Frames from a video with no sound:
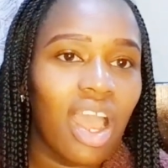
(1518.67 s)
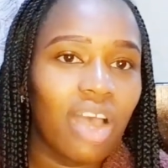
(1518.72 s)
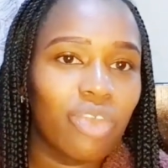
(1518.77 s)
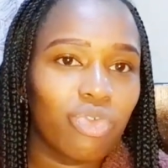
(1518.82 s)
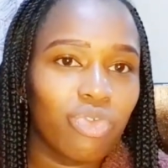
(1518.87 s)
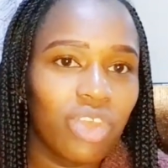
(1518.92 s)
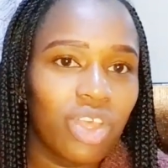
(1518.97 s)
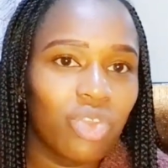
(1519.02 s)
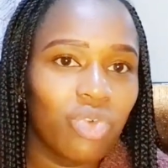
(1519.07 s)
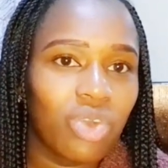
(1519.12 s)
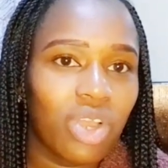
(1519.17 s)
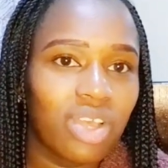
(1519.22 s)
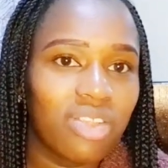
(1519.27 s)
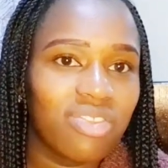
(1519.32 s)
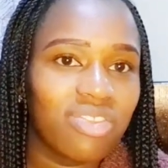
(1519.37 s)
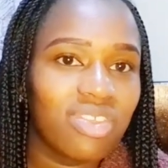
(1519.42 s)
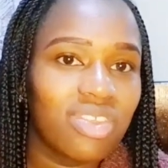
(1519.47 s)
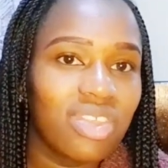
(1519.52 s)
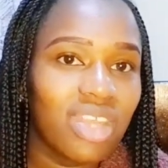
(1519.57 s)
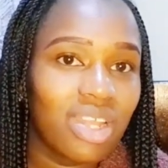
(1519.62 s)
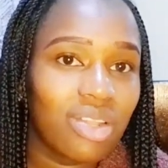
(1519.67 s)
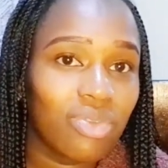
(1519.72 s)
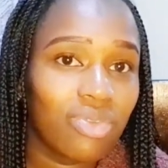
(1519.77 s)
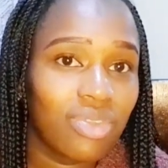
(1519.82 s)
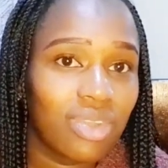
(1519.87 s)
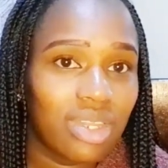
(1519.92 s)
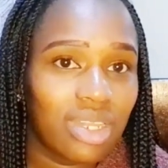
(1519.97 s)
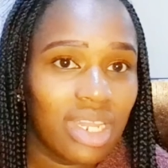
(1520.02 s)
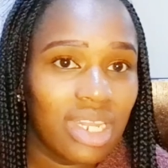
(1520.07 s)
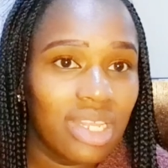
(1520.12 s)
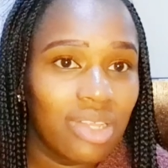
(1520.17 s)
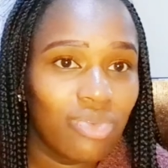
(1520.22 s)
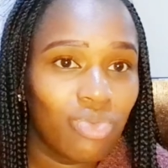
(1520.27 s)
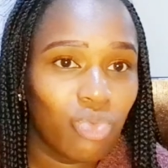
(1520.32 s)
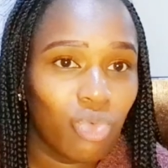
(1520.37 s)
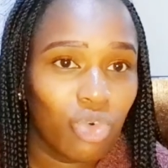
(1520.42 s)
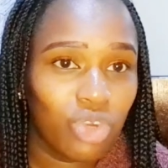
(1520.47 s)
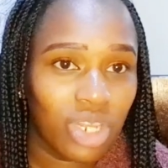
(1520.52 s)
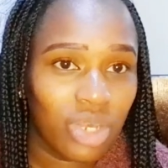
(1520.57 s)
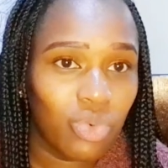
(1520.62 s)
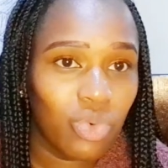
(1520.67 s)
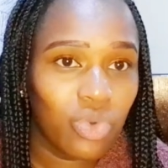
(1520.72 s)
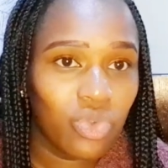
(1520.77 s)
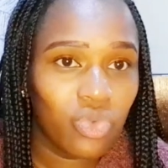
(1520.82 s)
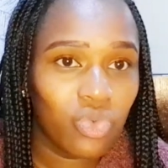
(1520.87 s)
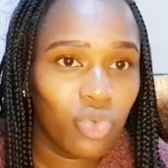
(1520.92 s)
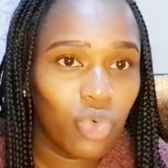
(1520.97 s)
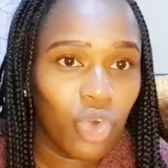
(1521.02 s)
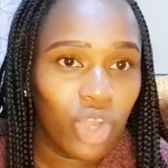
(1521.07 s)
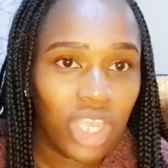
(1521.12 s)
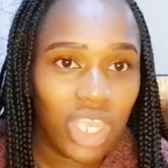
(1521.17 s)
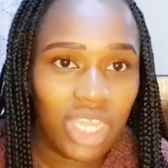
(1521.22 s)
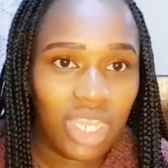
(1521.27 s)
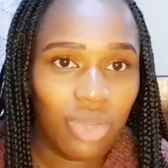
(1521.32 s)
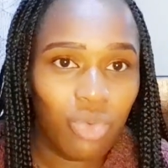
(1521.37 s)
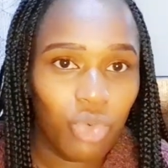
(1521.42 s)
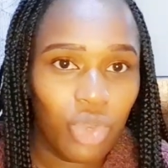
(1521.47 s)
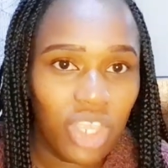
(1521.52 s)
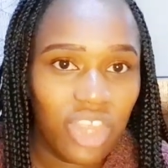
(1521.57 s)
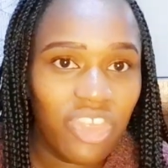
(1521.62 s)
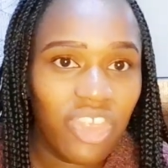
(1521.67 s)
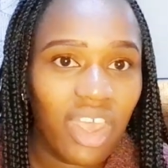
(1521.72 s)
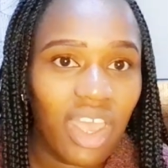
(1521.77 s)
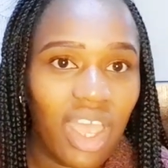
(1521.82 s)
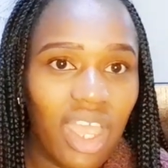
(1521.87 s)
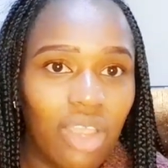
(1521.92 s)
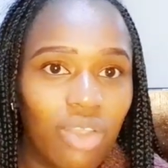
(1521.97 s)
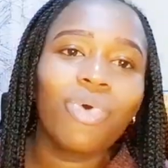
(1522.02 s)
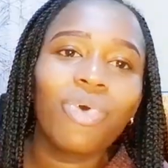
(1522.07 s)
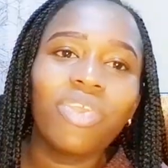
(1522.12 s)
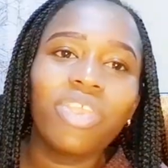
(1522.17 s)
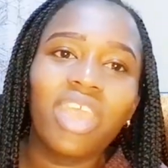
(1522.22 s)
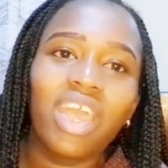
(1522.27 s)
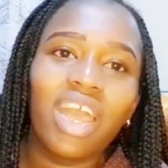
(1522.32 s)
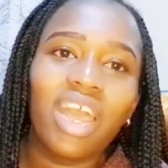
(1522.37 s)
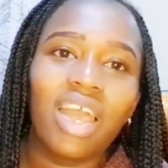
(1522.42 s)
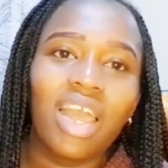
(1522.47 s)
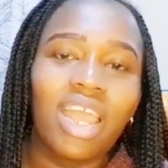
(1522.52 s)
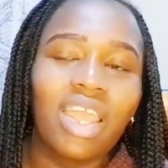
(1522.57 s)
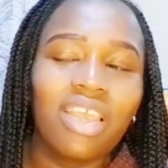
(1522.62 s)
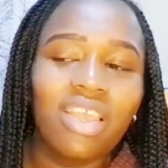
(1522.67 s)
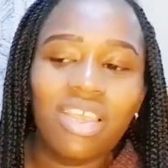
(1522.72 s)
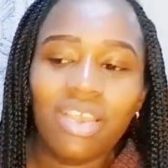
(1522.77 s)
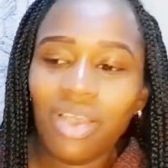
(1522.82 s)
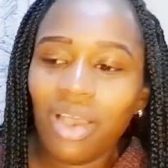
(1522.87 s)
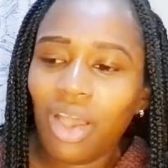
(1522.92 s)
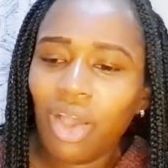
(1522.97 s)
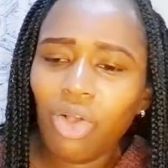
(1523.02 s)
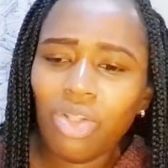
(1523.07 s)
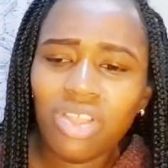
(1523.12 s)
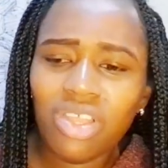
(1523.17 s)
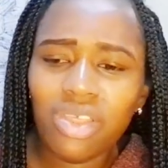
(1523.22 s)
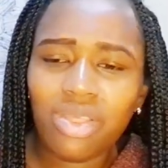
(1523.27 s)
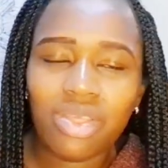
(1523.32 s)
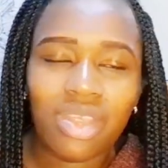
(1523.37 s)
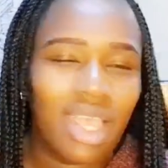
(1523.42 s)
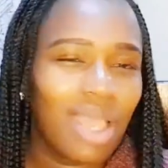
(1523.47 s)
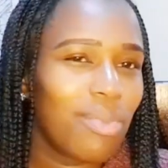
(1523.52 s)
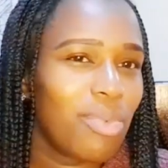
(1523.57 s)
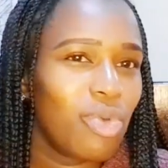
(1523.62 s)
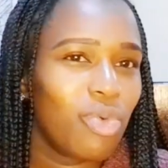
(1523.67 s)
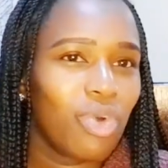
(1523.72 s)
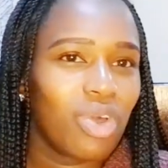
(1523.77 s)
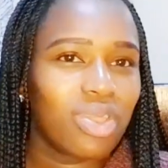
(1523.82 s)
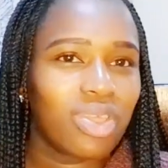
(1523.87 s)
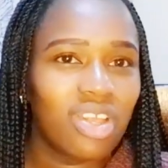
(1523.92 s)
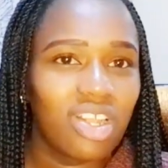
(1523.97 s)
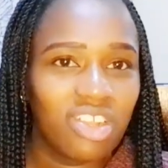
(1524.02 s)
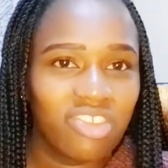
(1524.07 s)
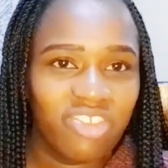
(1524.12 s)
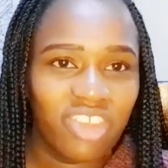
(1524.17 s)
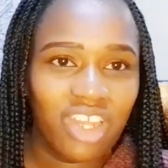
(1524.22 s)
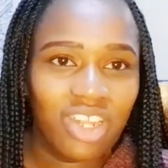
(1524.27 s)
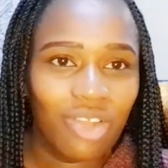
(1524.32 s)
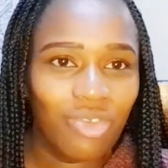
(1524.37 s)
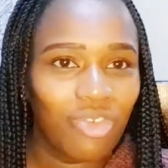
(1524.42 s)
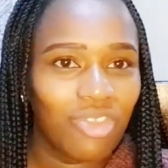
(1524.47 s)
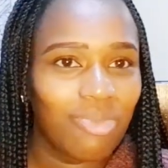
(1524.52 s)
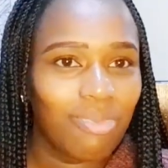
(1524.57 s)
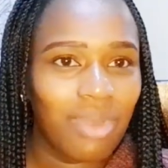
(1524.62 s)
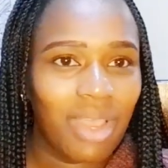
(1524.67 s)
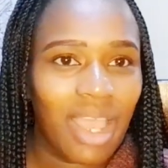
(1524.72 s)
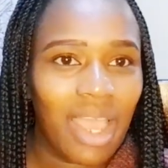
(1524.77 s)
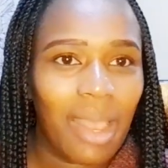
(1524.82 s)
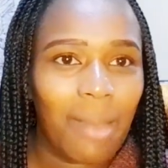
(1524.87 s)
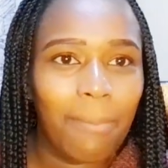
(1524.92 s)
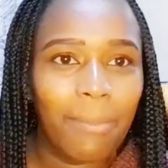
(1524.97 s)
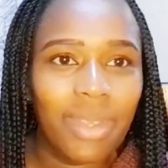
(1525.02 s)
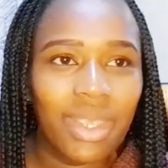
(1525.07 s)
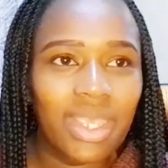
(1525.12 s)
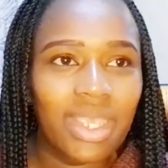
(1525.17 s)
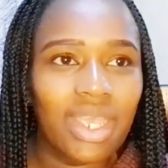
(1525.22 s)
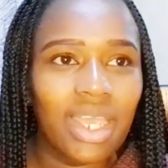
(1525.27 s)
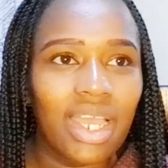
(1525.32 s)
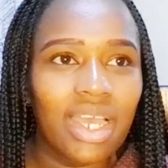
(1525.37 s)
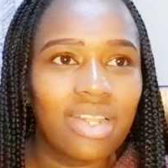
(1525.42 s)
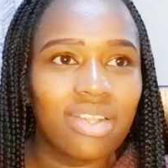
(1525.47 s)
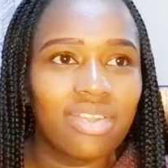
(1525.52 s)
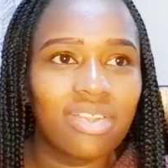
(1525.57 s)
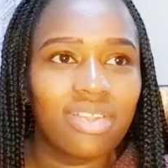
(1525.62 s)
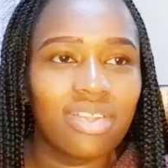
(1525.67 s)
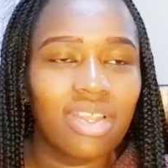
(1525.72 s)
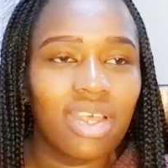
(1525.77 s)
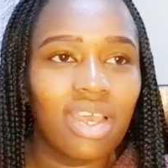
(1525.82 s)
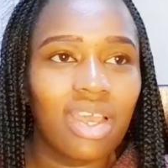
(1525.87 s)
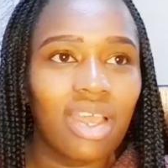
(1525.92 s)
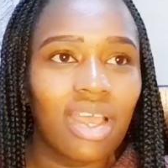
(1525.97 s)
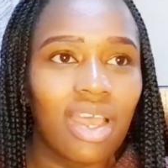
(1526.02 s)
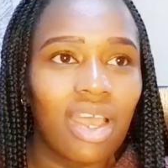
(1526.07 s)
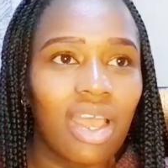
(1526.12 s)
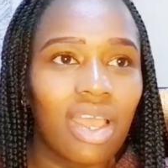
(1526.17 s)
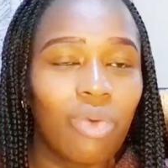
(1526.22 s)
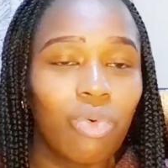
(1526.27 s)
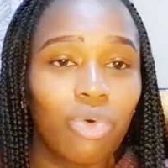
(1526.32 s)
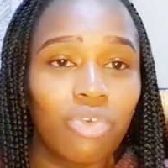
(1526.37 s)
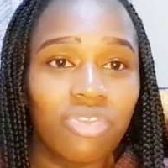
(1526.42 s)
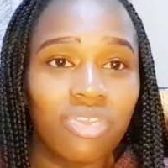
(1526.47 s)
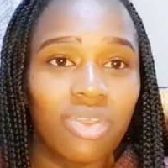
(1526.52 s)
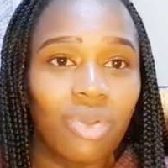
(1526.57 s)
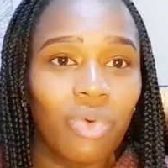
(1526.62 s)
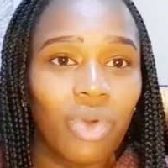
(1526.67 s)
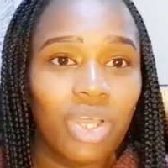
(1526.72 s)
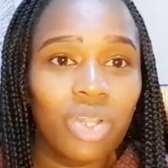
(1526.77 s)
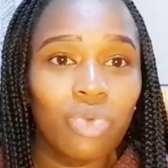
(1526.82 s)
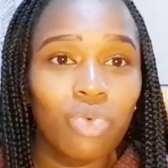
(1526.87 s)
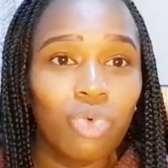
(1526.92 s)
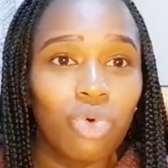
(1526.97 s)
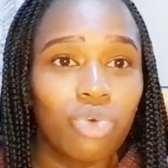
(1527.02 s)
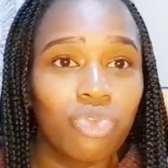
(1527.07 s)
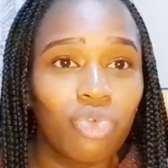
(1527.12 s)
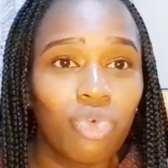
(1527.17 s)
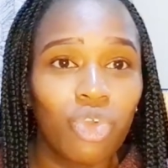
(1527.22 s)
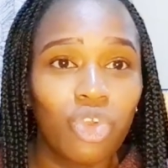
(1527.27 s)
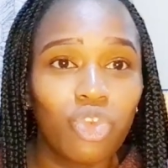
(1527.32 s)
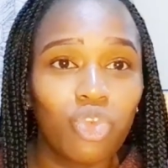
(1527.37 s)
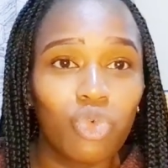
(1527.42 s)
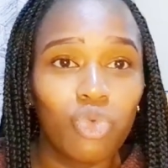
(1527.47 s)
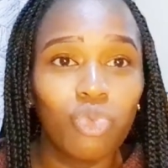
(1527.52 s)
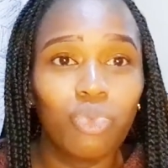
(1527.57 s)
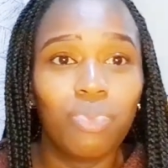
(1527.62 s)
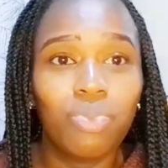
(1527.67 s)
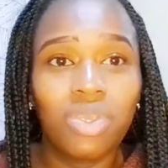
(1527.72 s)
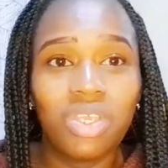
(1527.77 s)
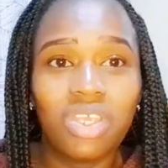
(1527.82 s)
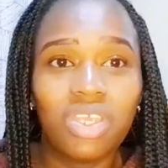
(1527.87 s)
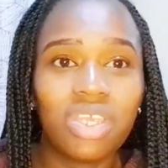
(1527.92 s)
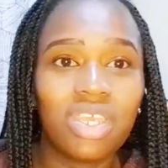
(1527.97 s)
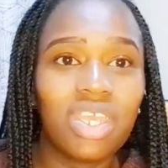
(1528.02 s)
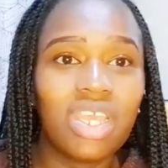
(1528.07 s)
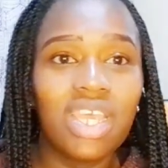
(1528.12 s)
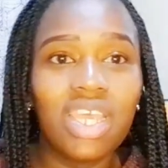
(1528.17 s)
so that you can see that is what I was walking with. So yeah, all this time we were still chatting with my hubby and I was the one who was going to be